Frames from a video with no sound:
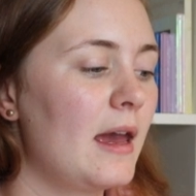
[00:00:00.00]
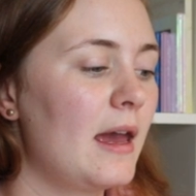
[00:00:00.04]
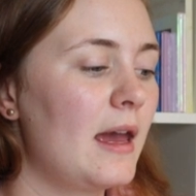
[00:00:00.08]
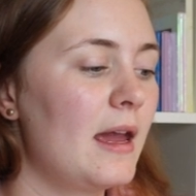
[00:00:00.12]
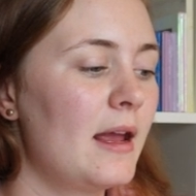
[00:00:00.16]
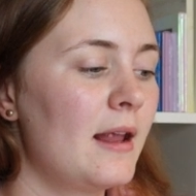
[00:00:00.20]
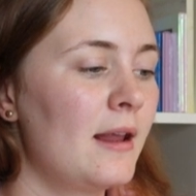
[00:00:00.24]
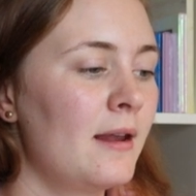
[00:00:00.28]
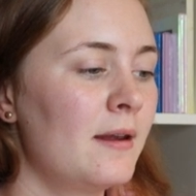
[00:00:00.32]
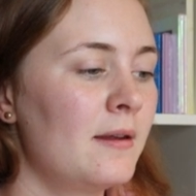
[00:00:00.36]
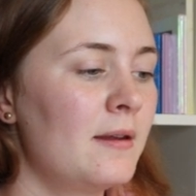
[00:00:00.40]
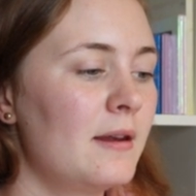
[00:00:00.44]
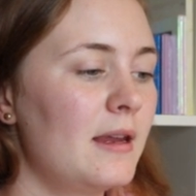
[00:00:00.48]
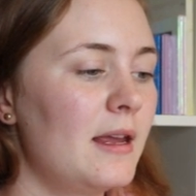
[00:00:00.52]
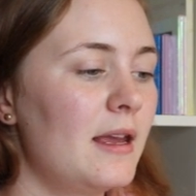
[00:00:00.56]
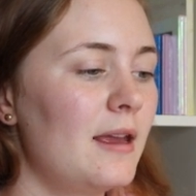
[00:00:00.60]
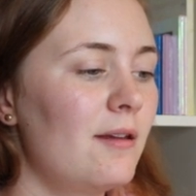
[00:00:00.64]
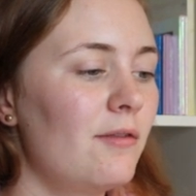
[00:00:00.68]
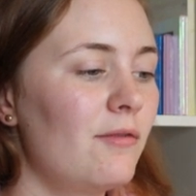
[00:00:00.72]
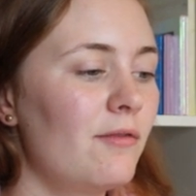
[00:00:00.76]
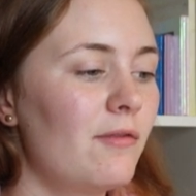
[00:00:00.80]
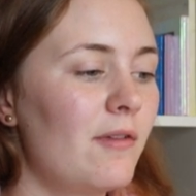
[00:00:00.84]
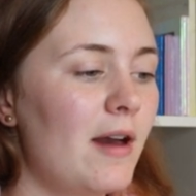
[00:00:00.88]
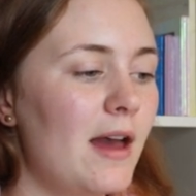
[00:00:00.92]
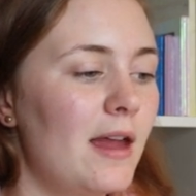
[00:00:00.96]
and
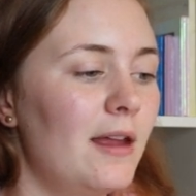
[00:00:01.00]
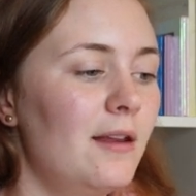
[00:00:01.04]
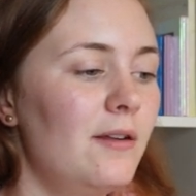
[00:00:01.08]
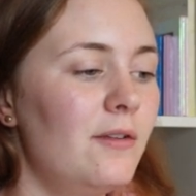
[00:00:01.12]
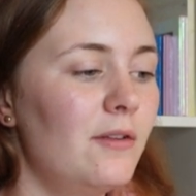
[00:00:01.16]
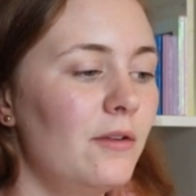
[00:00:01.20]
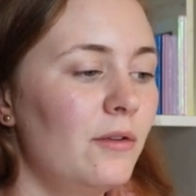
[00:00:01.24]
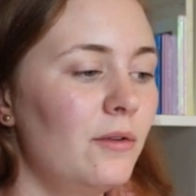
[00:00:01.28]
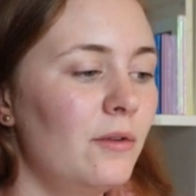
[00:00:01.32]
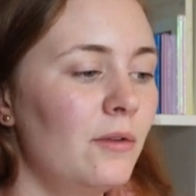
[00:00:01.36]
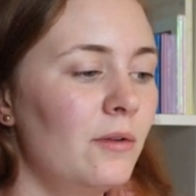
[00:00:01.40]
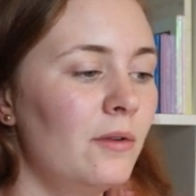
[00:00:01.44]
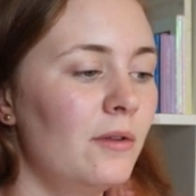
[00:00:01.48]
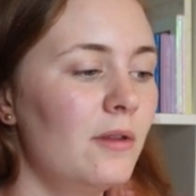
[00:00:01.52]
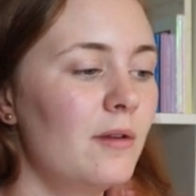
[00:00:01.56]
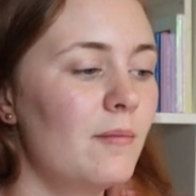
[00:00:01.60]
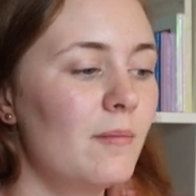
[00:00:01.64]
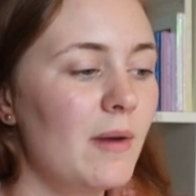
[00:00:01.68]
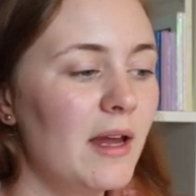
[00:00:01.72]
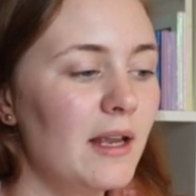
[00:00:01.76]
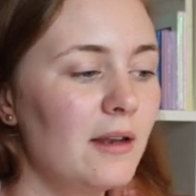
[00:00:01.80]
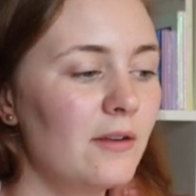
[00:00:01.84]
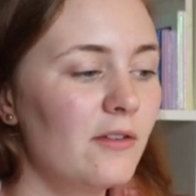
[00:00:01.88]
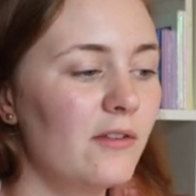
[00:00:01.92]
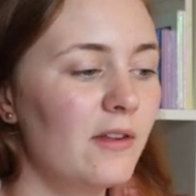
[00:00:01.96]
if I do the
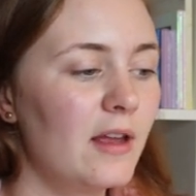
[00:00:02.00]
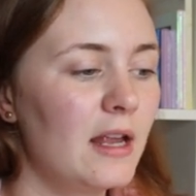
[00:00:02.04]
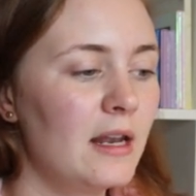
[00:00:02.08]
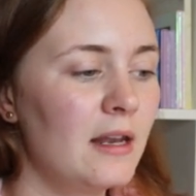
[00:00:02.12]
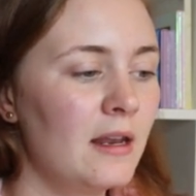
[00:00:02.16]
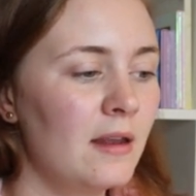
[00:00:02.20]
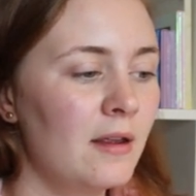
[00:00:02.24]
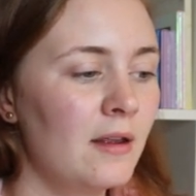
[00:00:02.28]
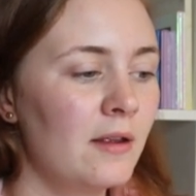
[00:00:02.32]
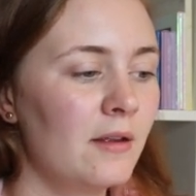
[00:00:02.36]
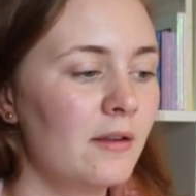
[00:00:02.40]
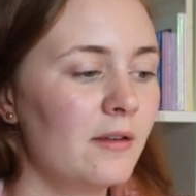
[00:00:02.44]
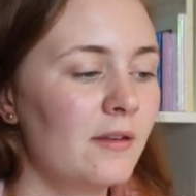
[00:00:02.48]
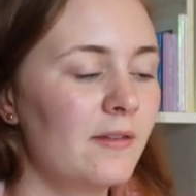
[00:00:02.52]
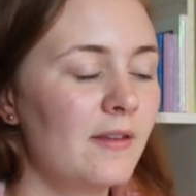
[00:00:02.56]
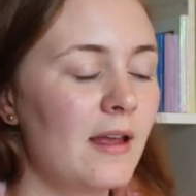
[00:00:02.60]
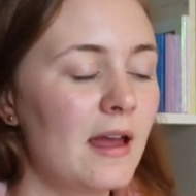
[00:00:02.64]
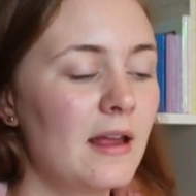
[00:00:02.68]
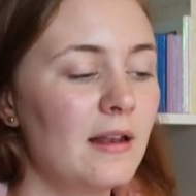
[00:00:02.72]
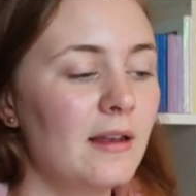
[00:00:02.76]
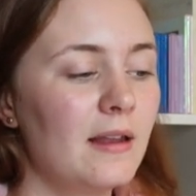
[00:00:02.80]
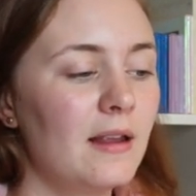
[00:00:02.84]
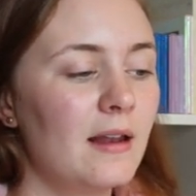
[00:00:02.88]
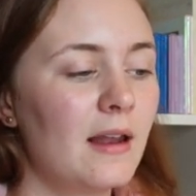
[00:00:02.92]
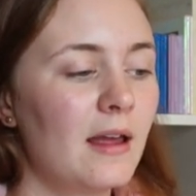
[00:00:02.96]
minus
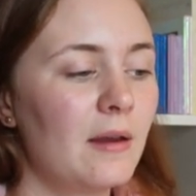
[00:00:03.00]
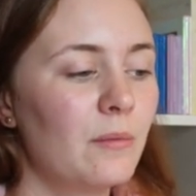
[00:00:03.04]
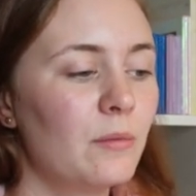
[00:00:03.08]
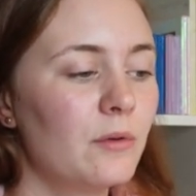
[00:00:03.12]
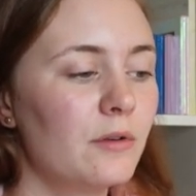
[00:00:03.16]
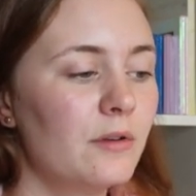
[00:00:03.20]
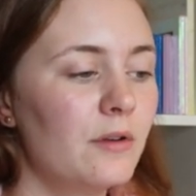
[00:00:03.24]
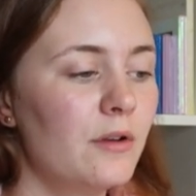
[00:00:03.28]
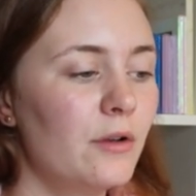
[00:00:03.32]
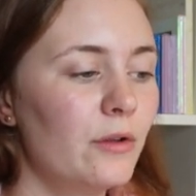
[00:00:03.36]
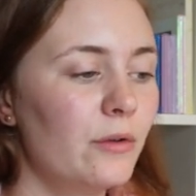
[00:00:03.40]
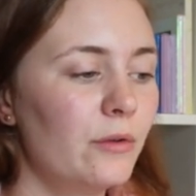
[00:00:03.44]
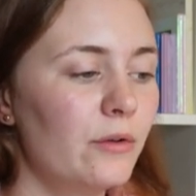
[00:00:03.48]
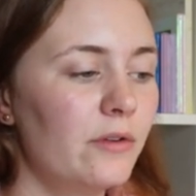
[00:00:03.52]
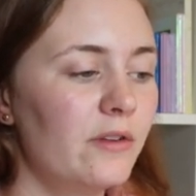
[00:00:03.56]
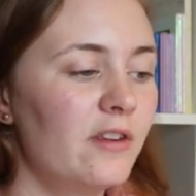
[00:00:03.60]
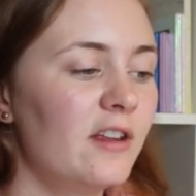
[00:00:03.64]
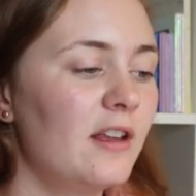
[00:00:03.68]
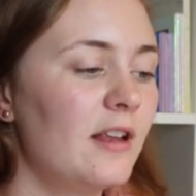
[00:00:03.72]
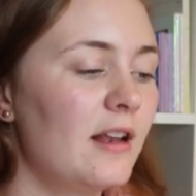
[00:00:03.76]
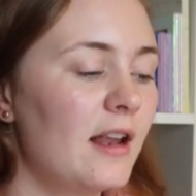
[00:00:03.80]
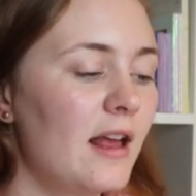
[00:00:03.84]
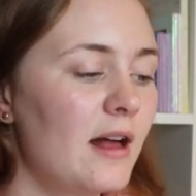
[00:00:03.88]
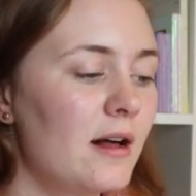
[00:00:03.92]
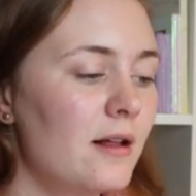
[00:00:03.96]
sign, then I would lose
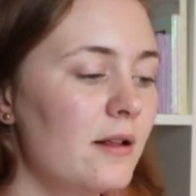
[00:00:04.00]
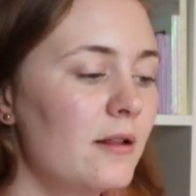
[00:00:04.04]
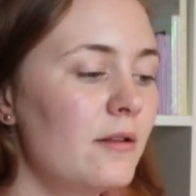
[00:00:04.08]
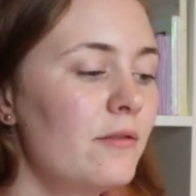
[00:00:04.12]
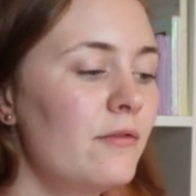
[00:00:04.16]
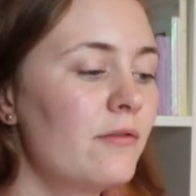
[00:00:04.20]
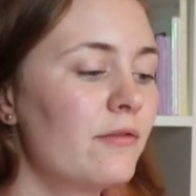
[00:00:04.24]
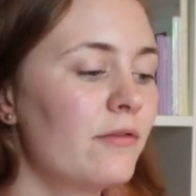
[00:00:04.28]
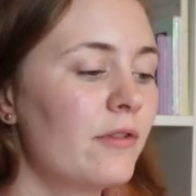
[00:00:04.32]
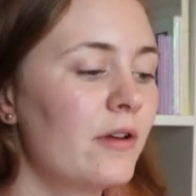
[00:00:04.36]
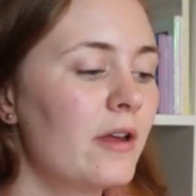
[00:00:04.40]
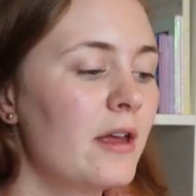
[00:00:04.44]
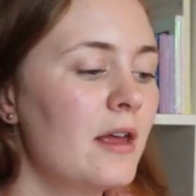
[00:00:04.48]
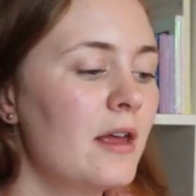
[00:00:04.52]
in health.